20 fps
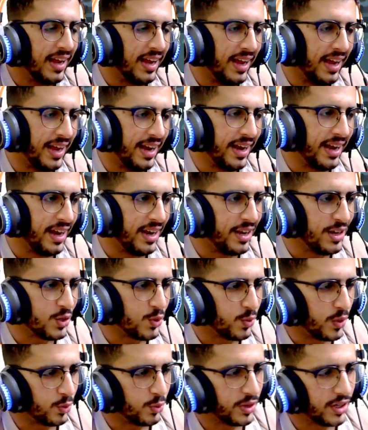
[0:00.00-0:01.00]
and in this
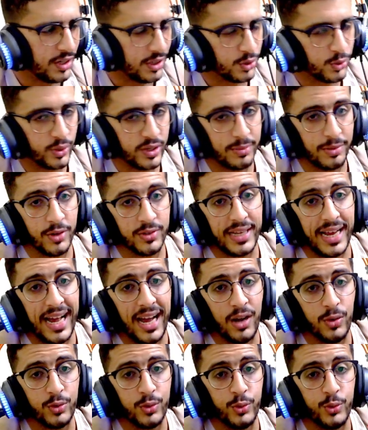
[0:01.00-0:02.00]
one we're going to talk about
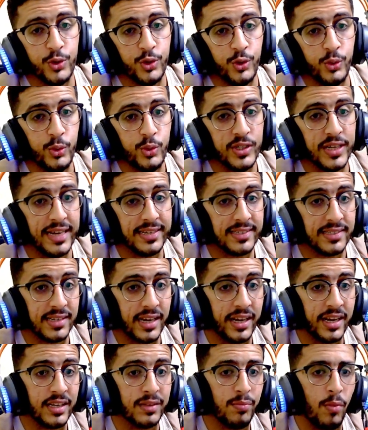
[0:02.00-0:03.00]
how to choose a
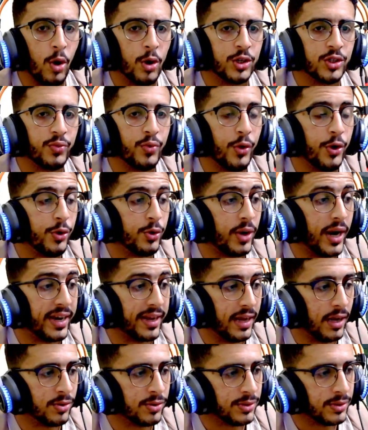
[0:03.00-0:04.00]
second march for your
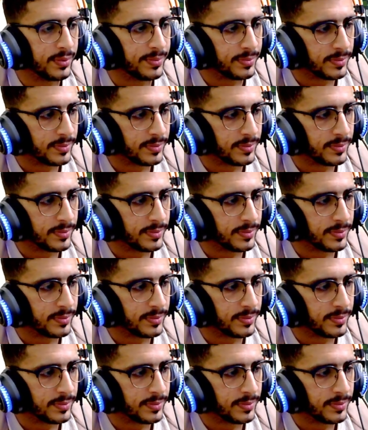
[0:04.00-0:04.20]
account.